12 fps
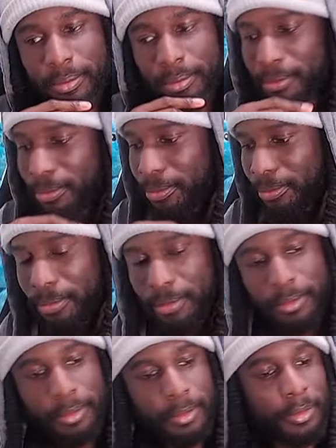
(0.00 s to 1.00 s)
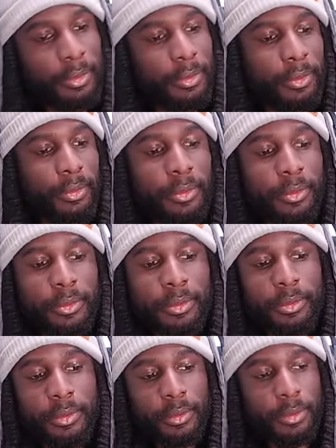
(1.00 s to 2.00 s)

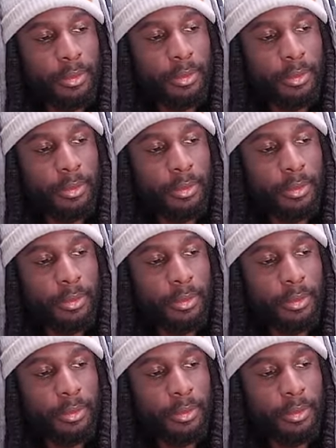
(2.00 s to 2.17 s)
The person shown says nothing.